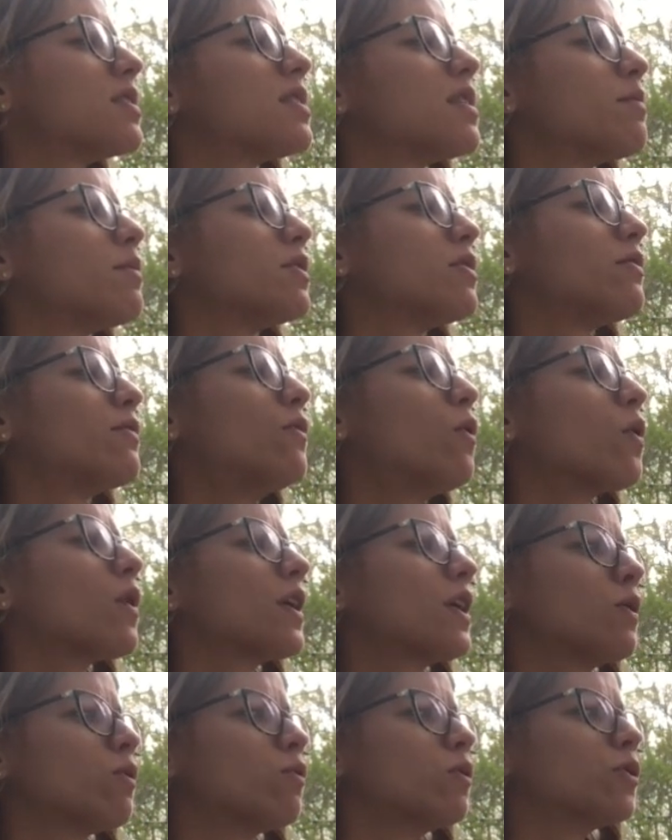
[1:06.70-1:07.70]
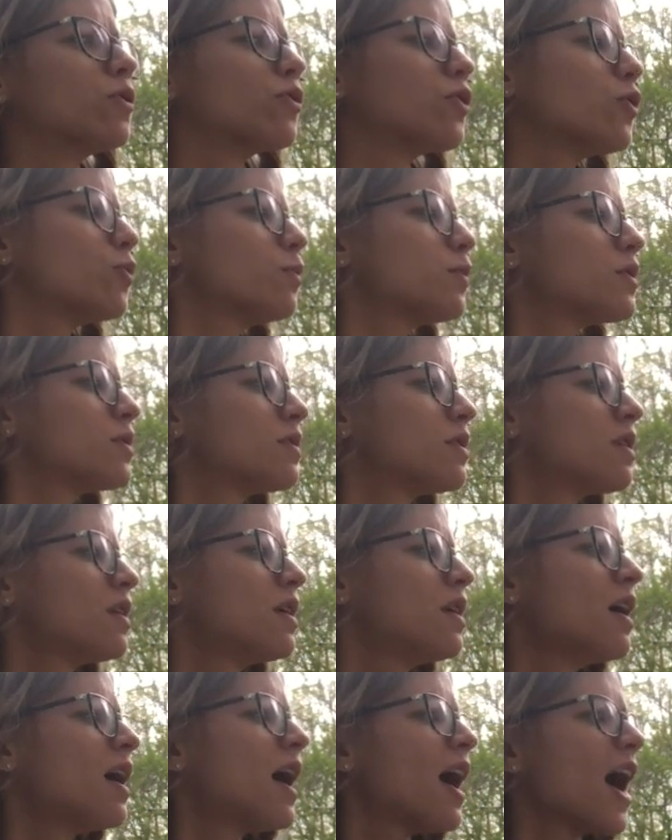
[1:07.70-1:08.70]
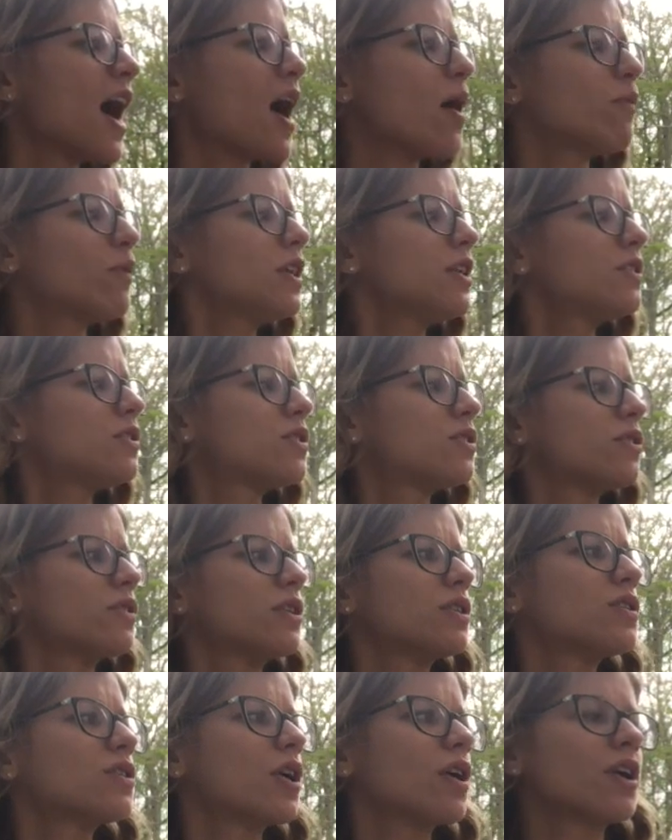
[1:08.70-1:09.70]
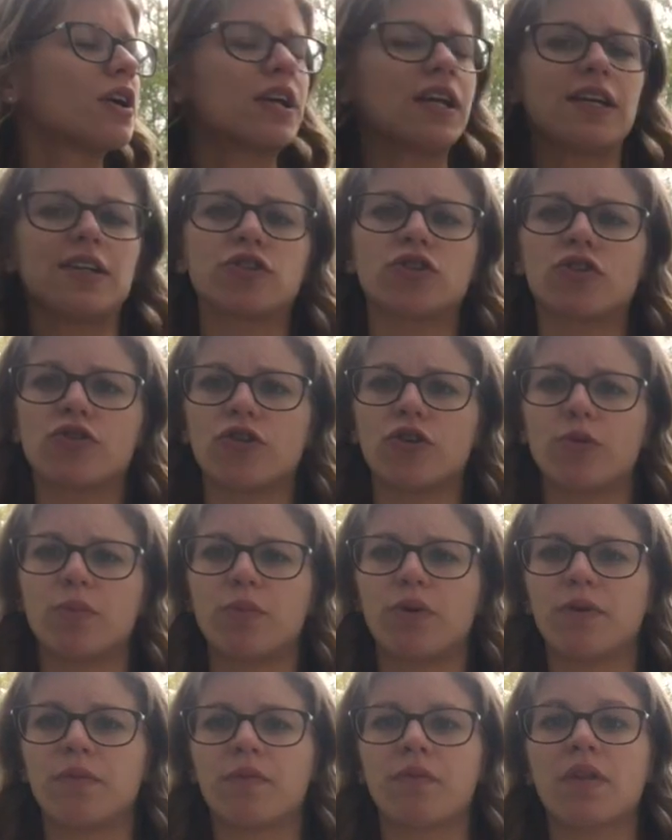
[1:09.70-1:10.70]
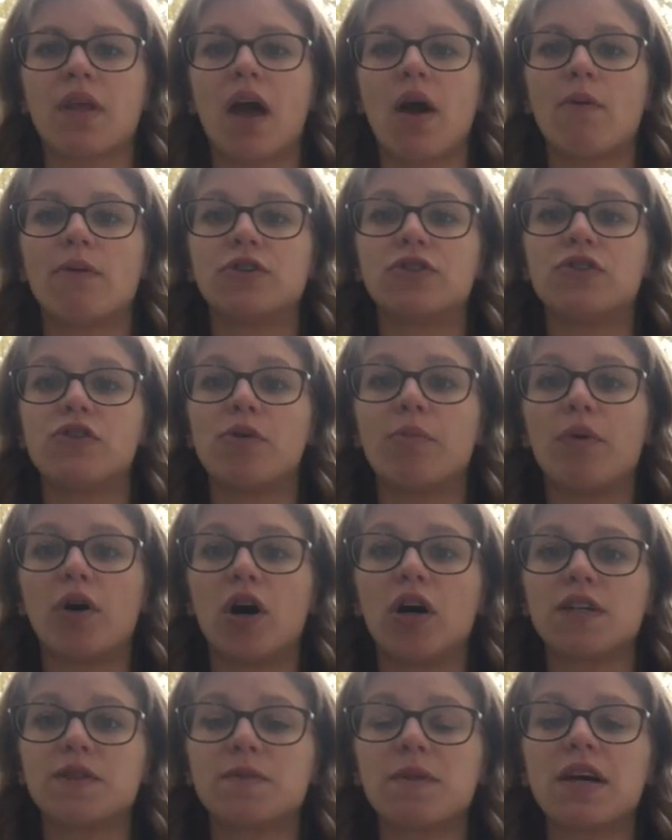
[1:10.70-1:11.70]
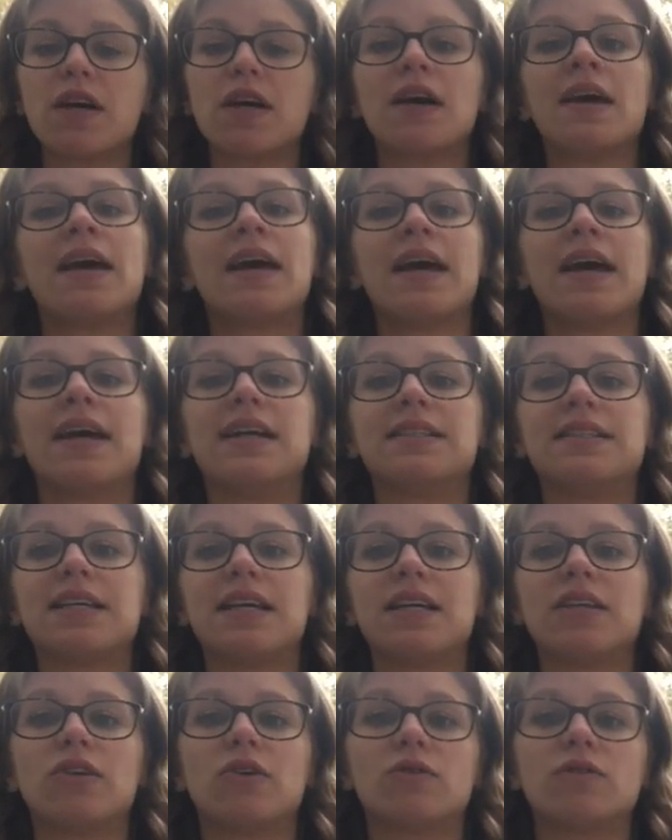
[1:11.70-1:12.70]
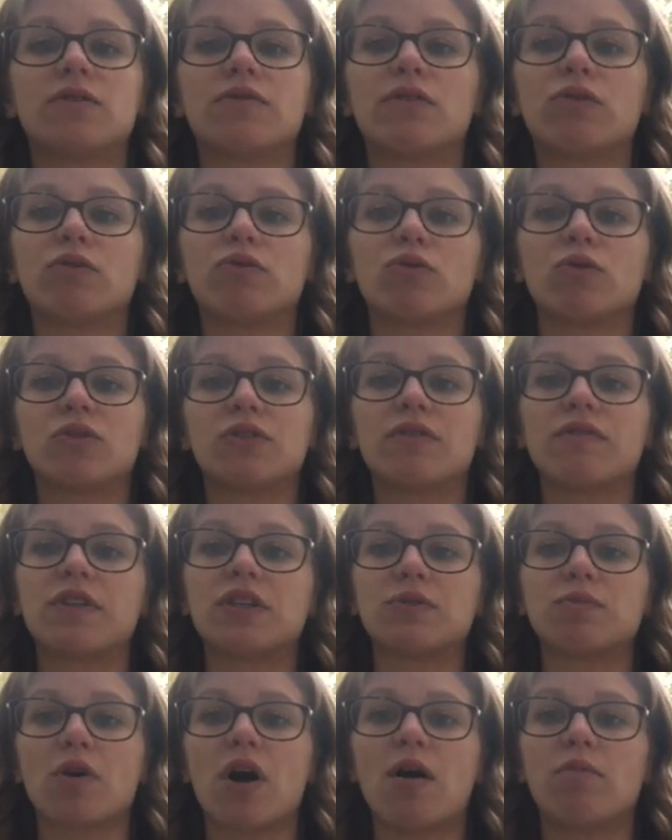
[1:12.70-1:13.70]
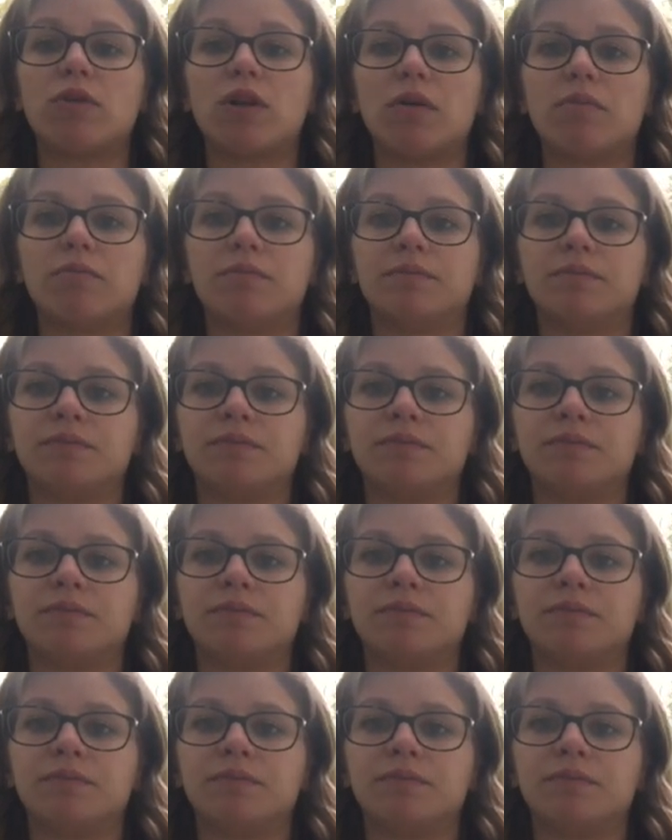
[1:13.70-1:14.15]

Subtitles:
them into 4 equal groups. How many students are in each group? I want you to pause me and take notes of the rules of this problem.